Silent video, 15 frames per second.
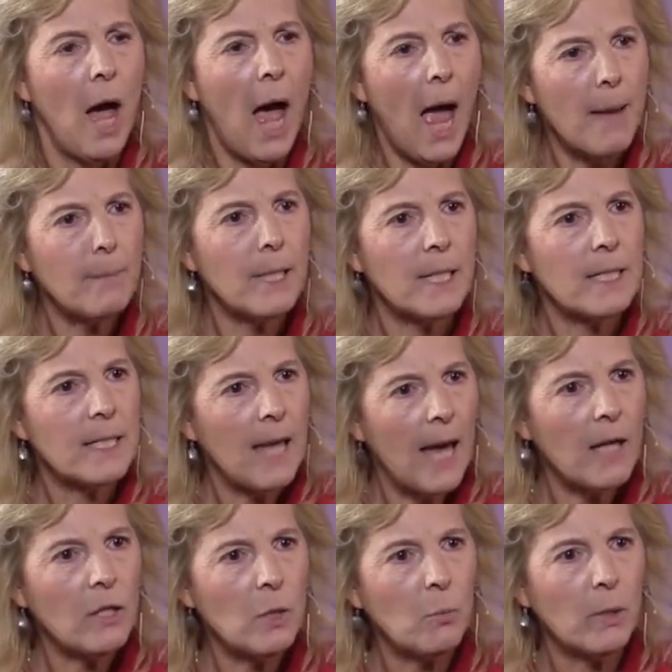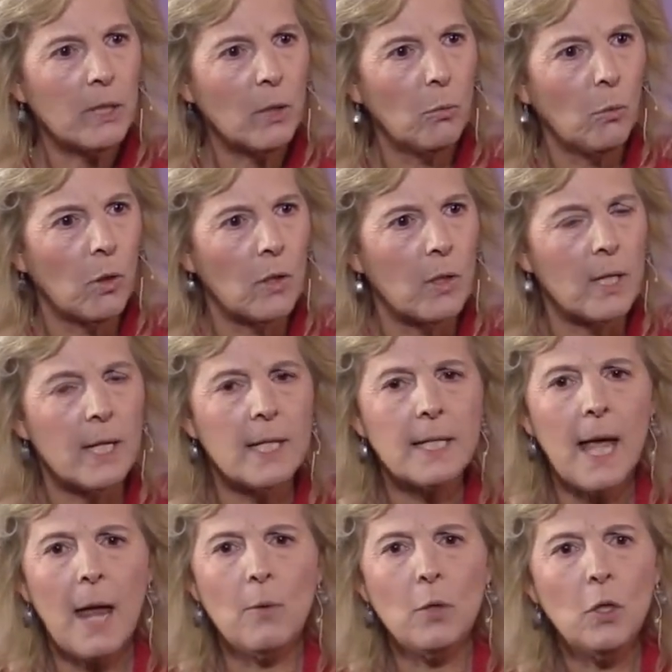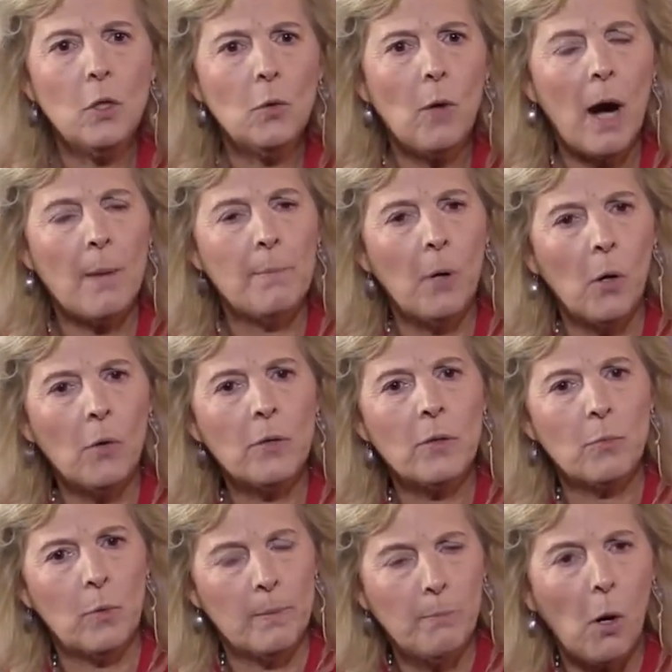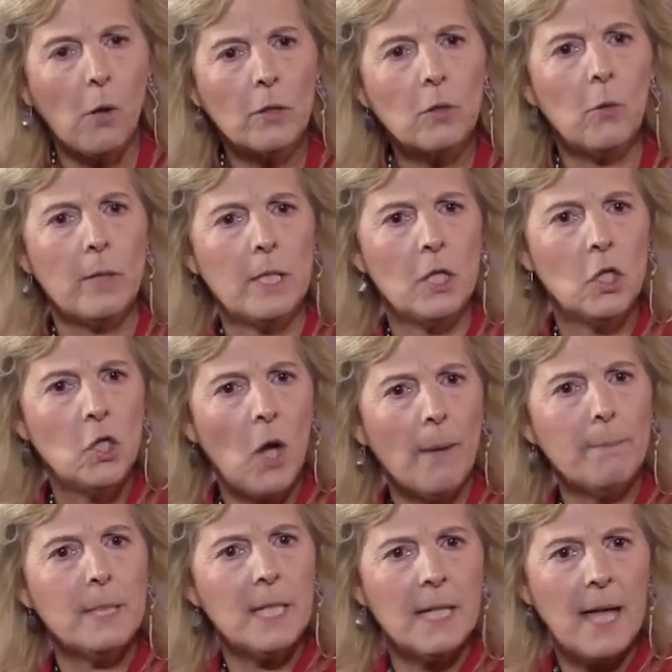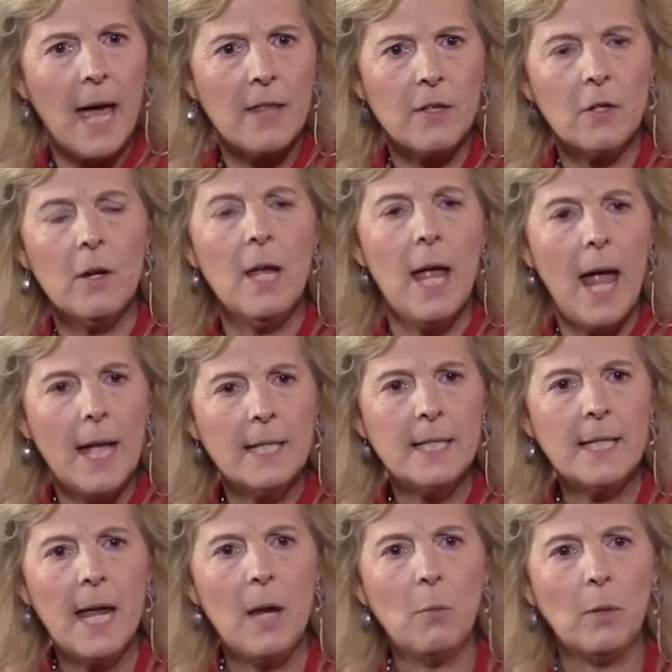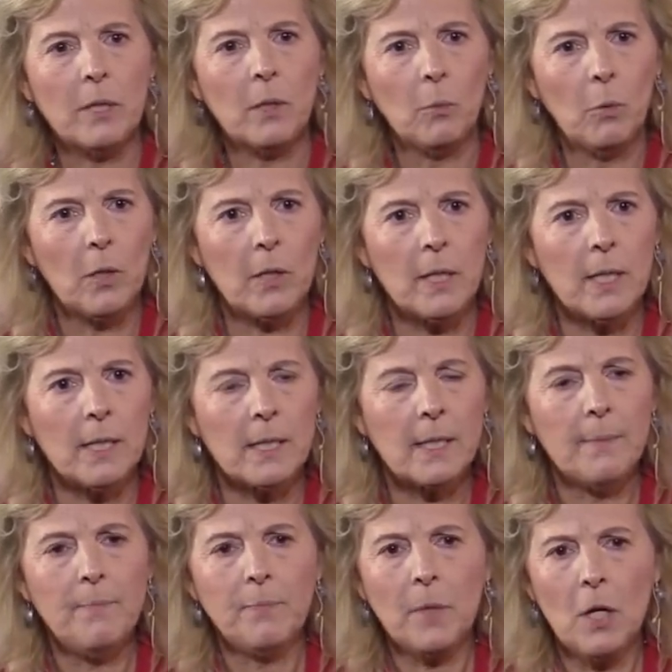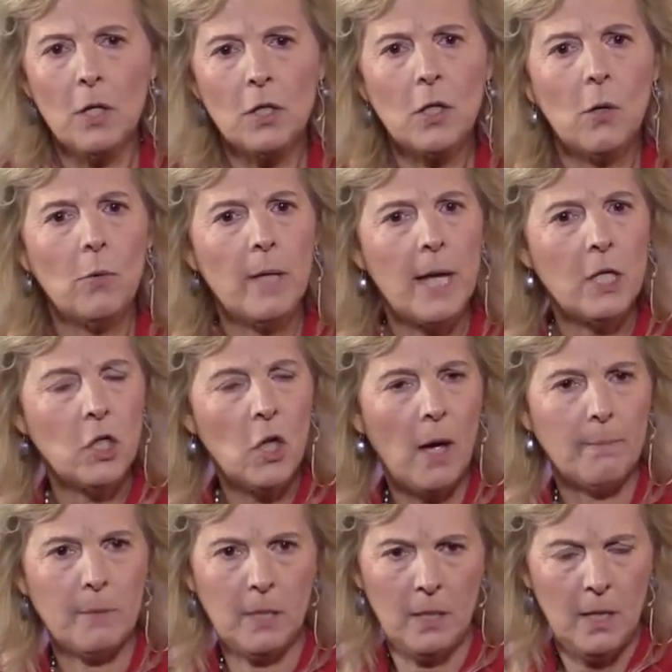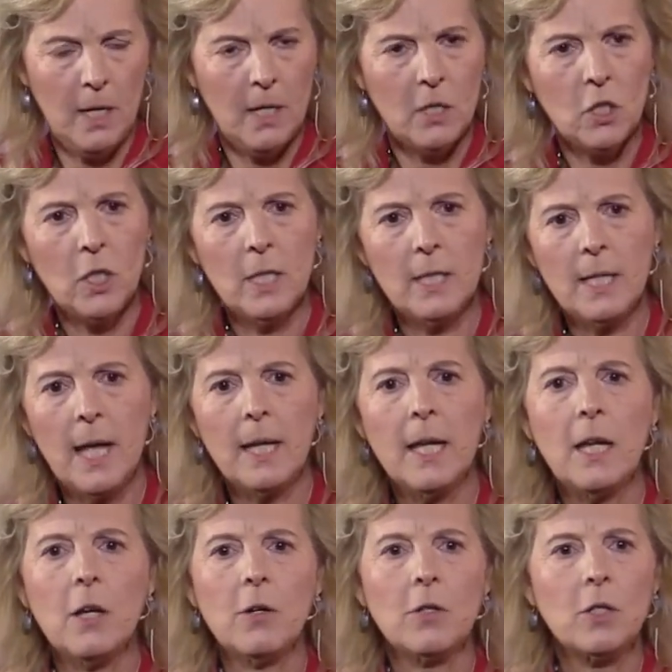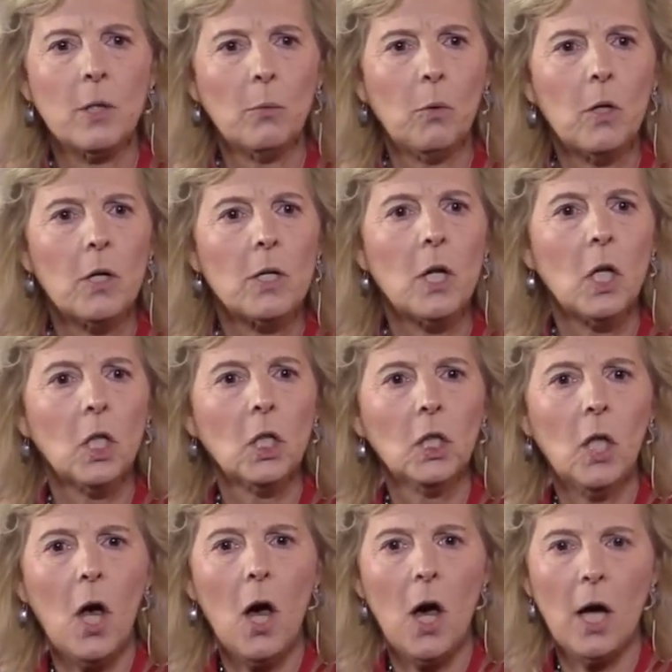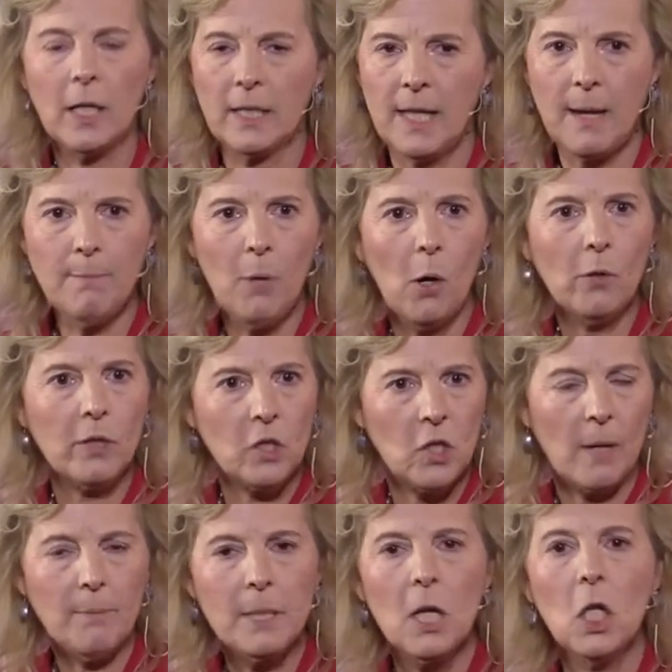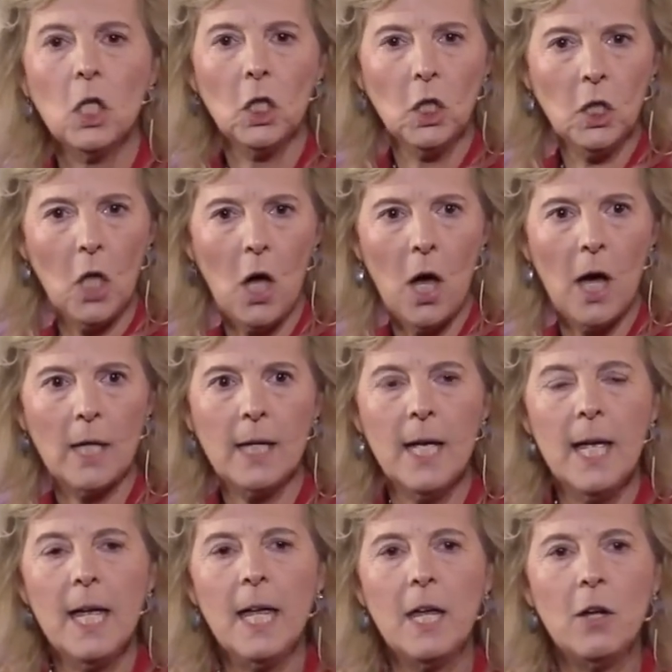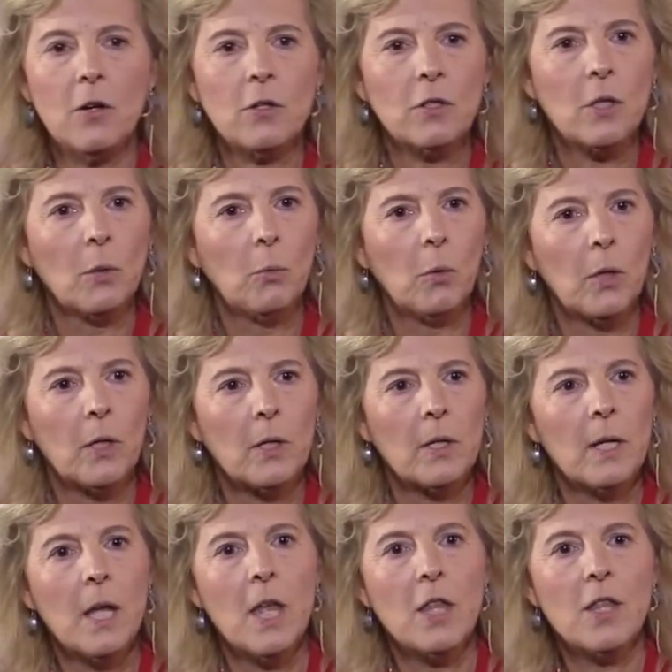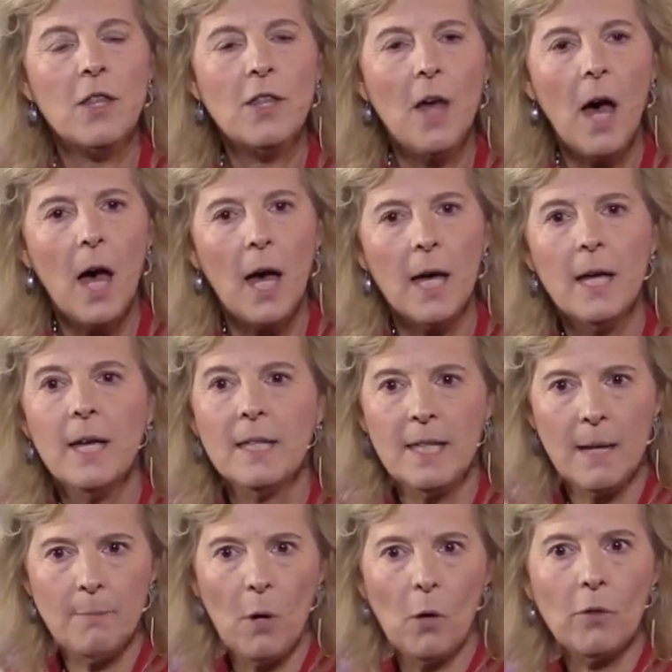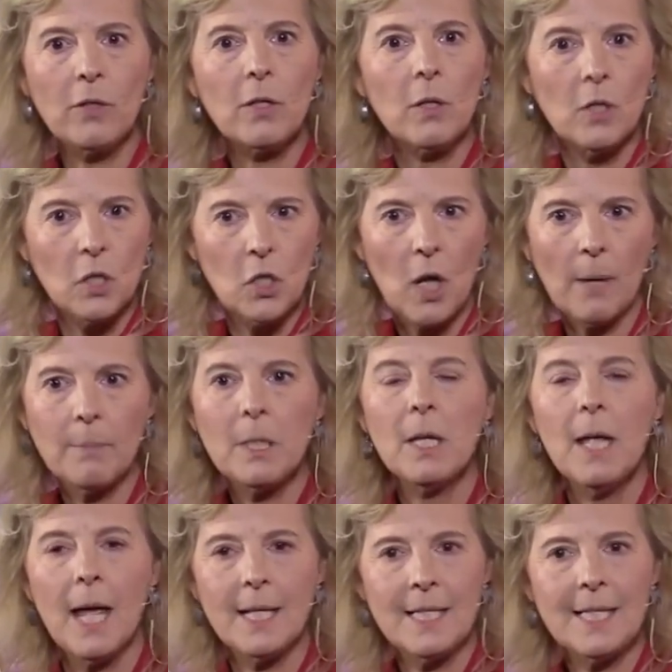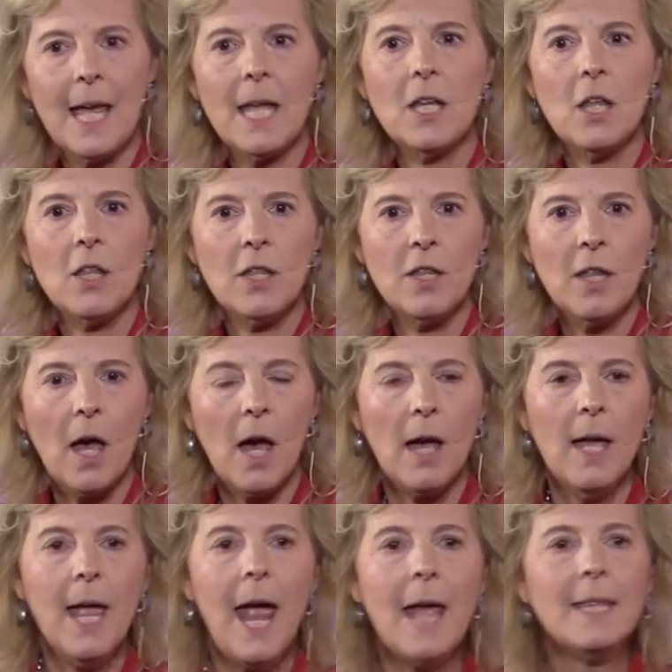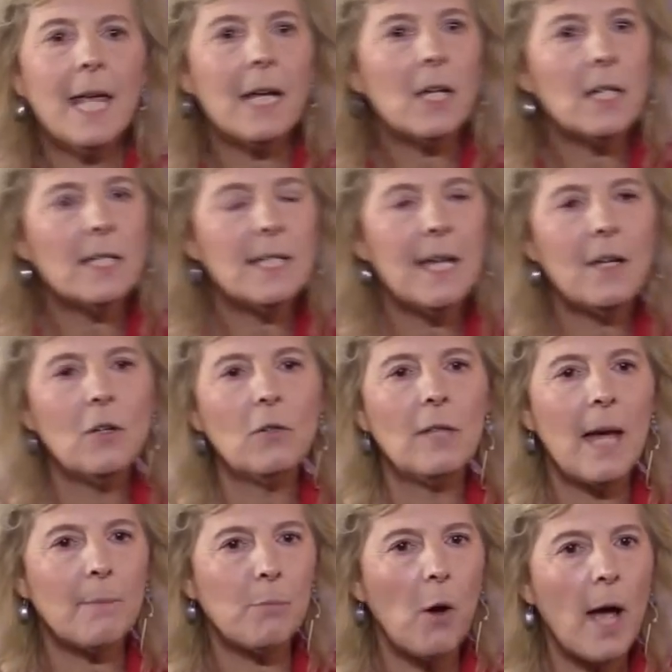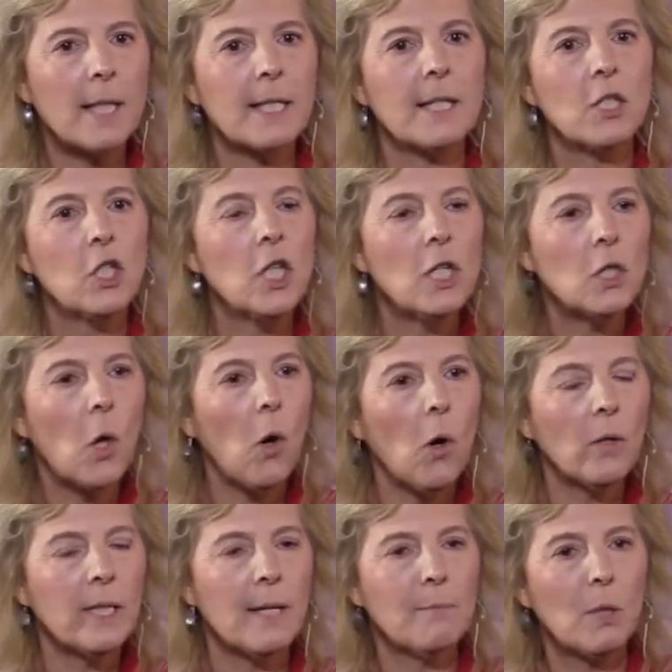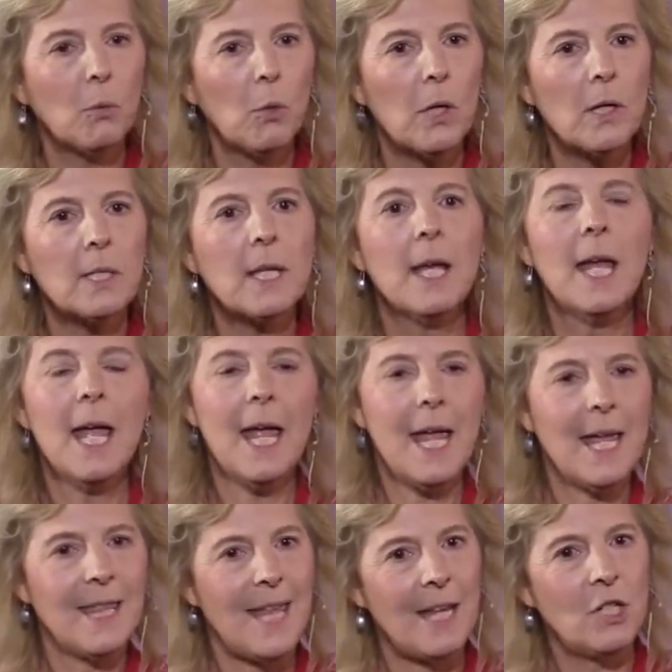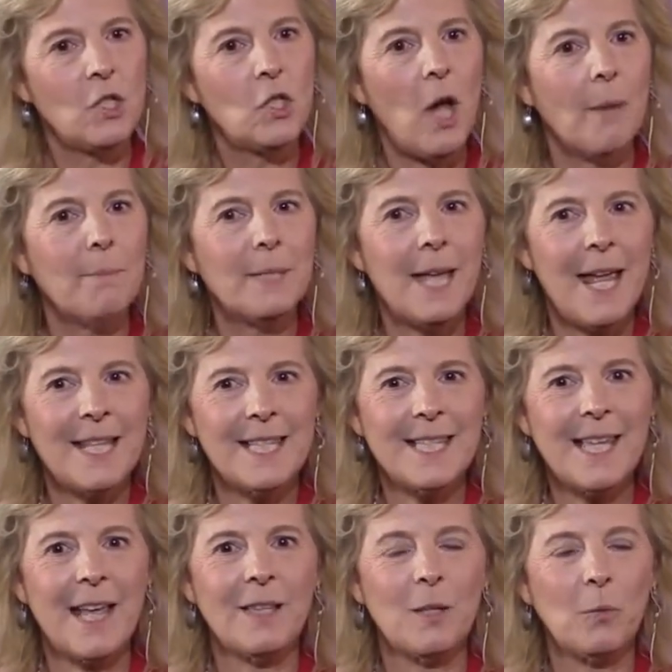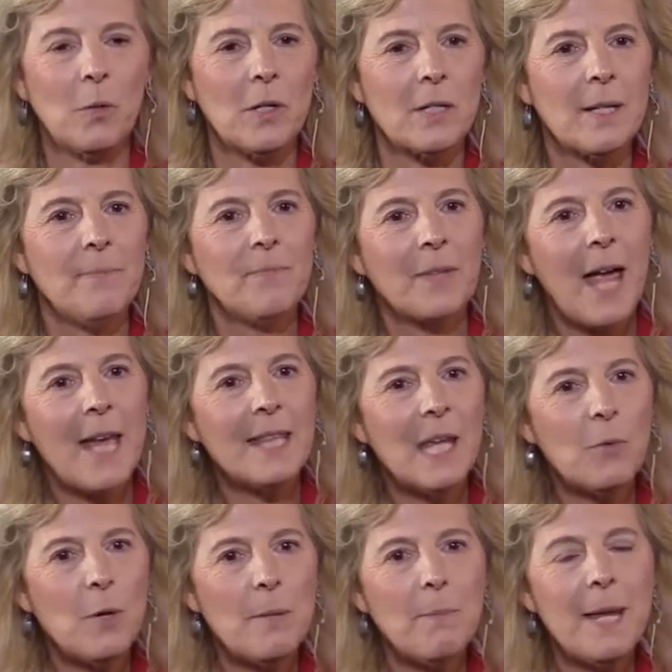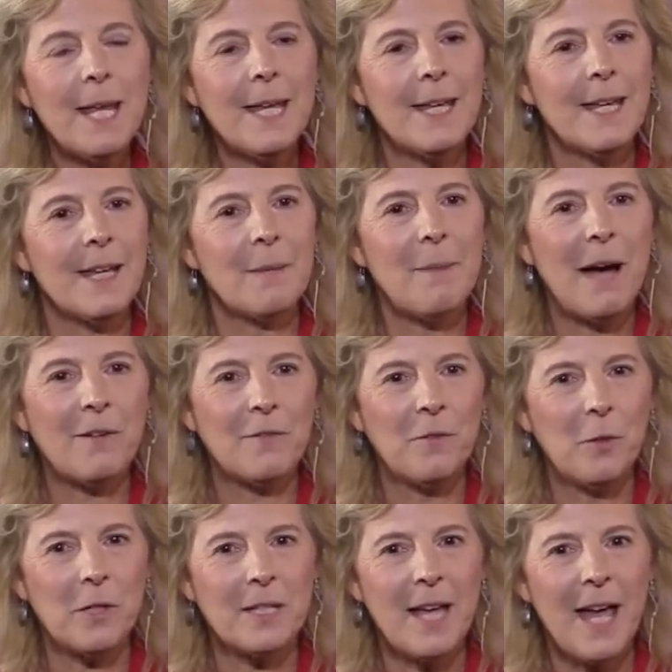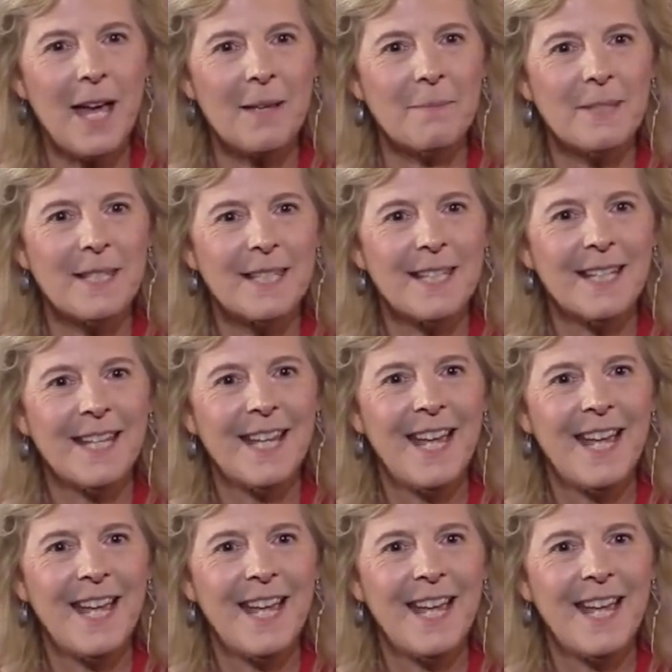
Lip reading: I'm going to tell you what the word is, and we're both going to jump together and say what the word is." So they jumped. She said, "Here's the word long." They both jumped, long. "Here's the word the." They both jumped and said the. And they continued that process. She told him the words. They jumped and said the words. And they repeated it about 4 times.